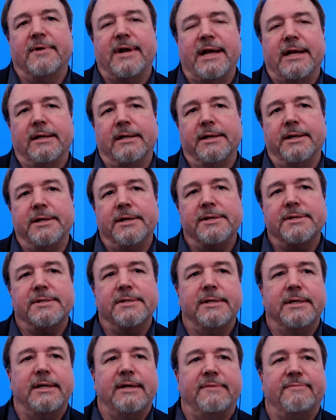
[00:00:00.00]
analytics.
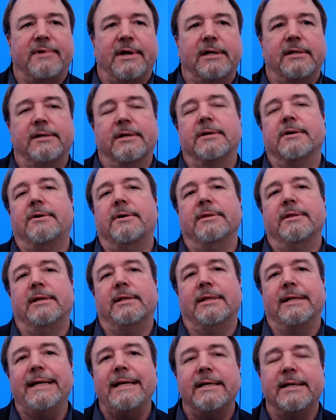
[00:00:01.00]
If I click on the
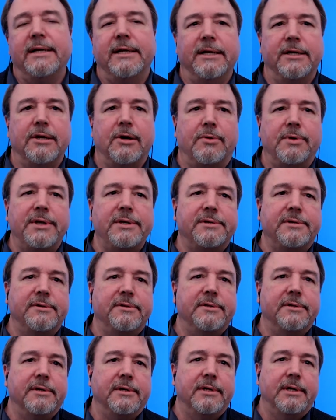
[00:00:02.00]
link and go into
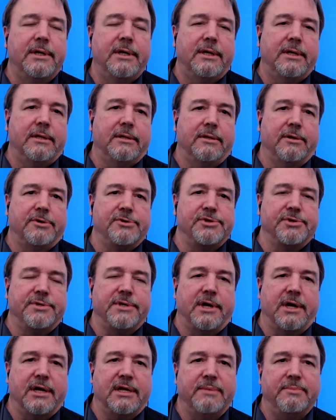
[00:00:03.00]
the larger
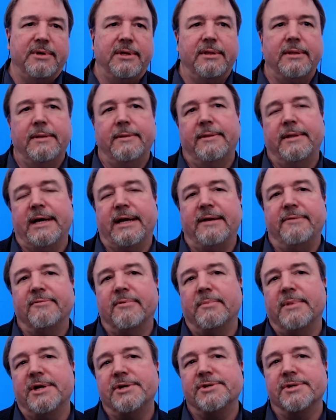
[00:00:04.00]
document, that
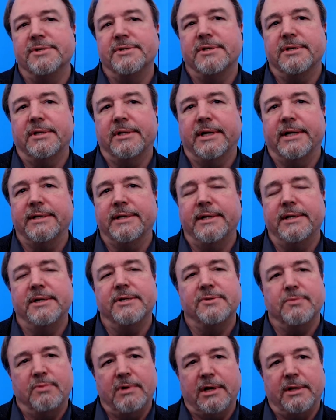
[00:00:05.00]
information is collected
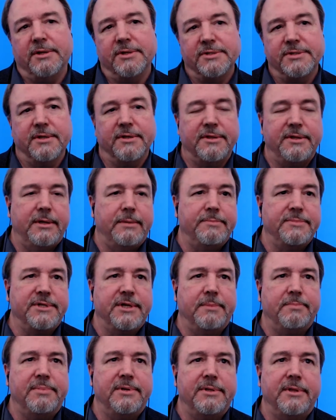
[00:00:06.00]
as well as the thumbs
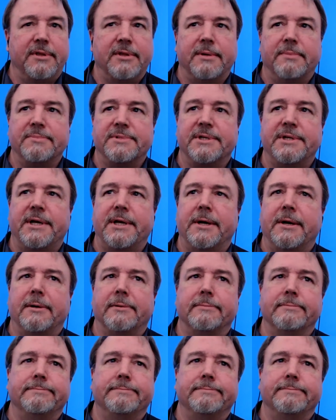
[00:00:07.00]
up and thumbs down.